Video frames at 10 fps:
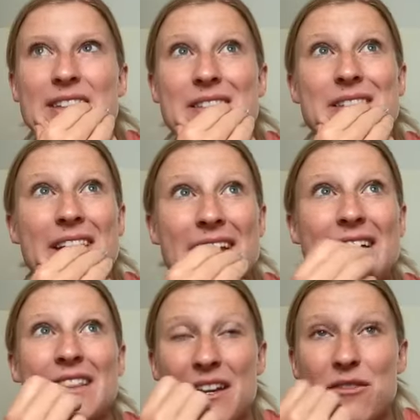so
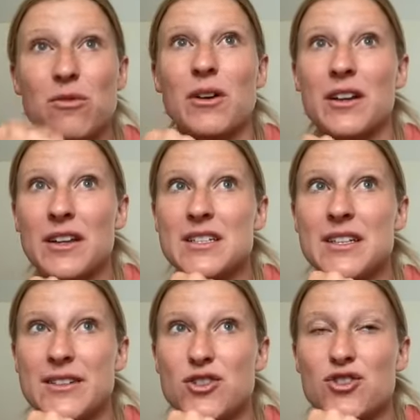they really
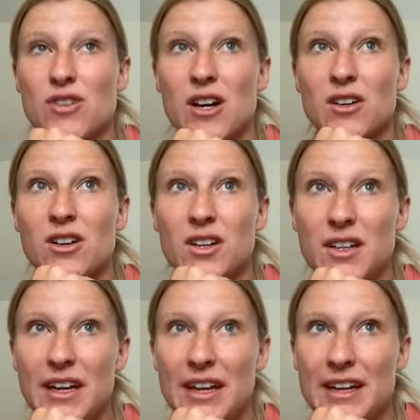did
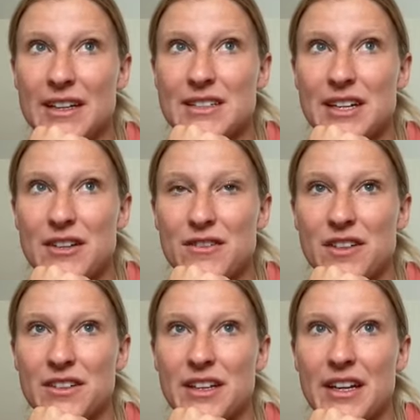struggle. And I
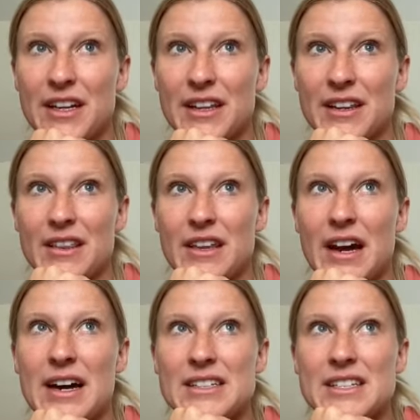feel like
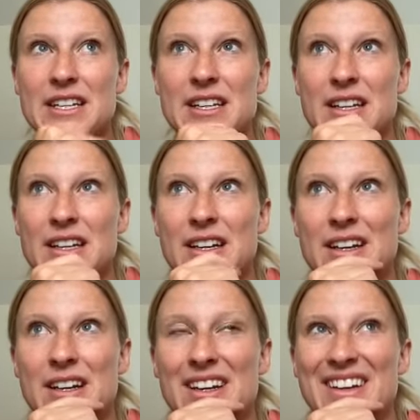that
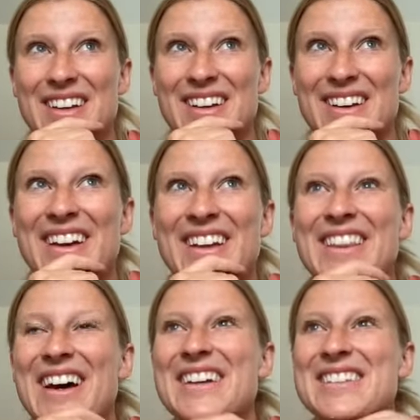
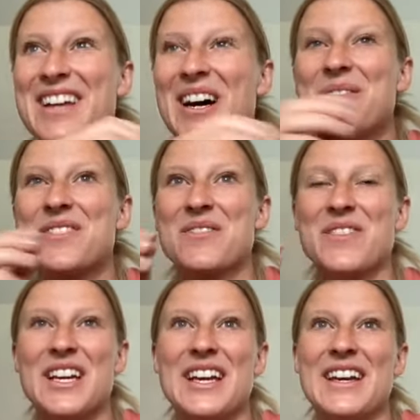has helped
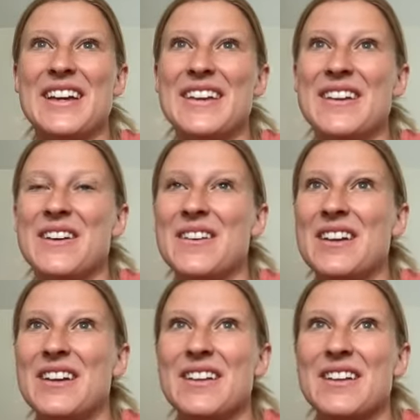me, you know,
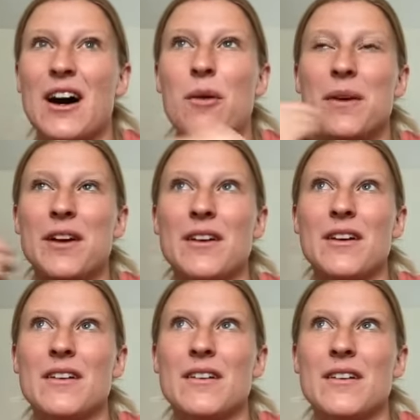
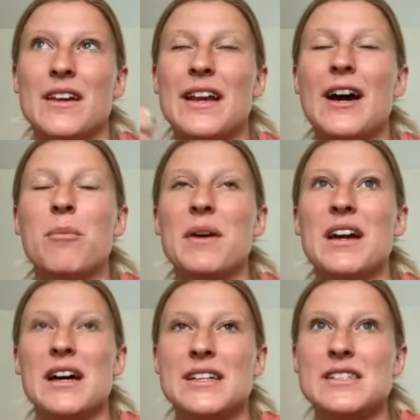helping
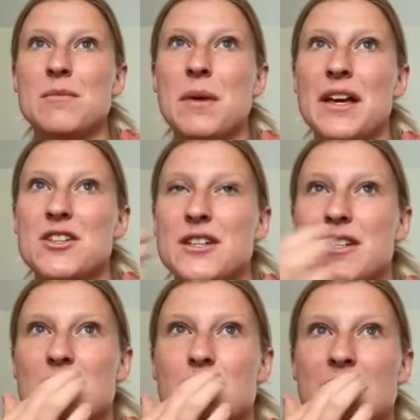IC
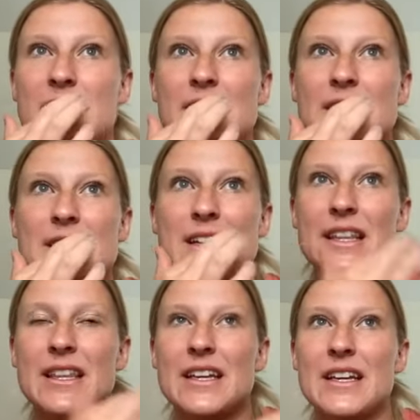patients, because I
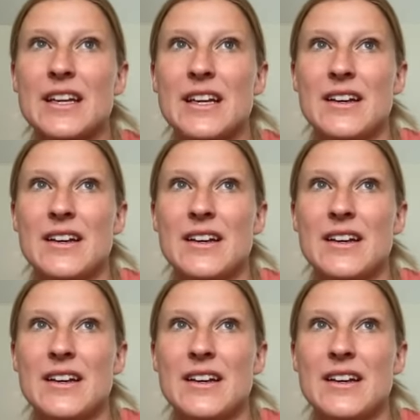think